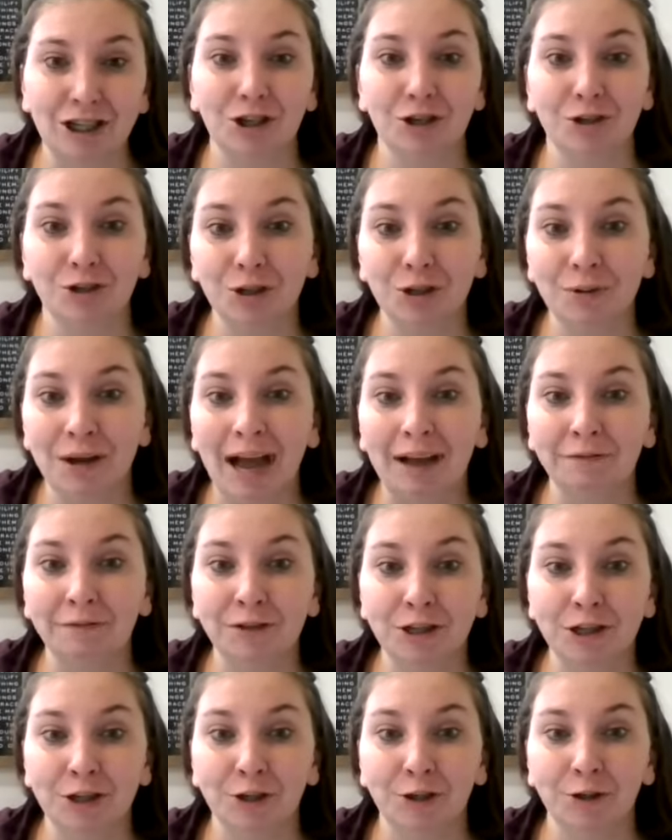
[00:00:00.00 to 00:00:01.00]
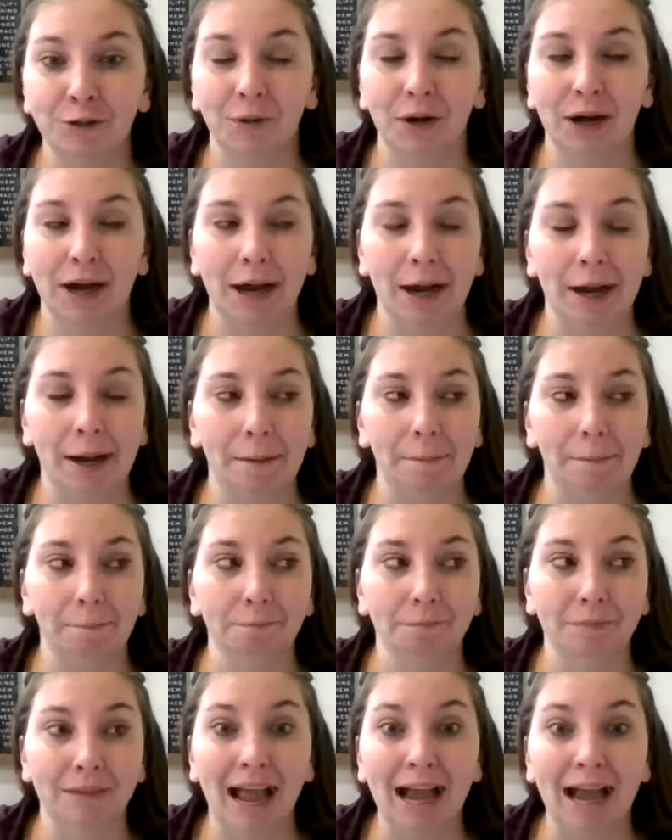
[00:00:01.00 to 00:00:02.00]
You do have to
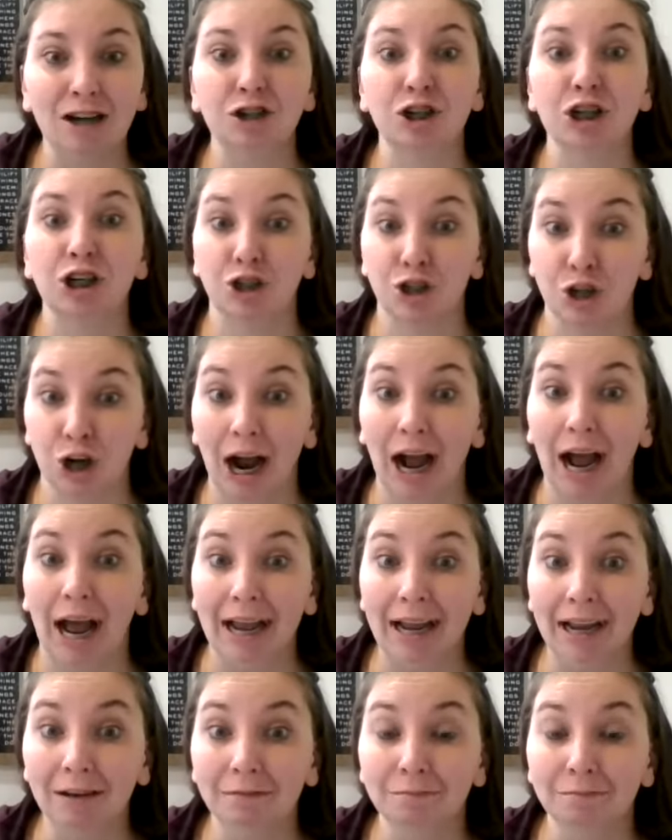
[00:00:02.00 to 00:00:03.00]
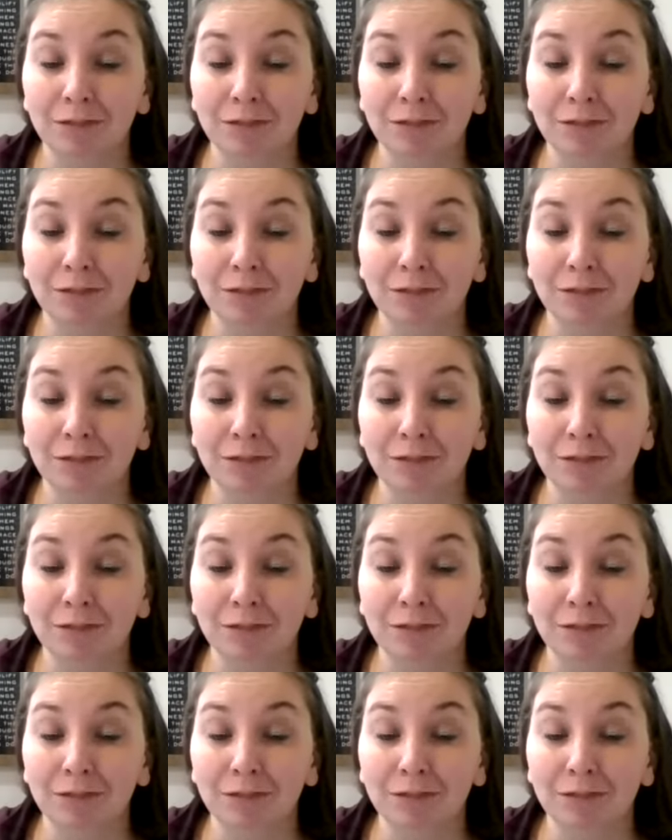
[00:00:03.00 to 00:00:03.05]
actually try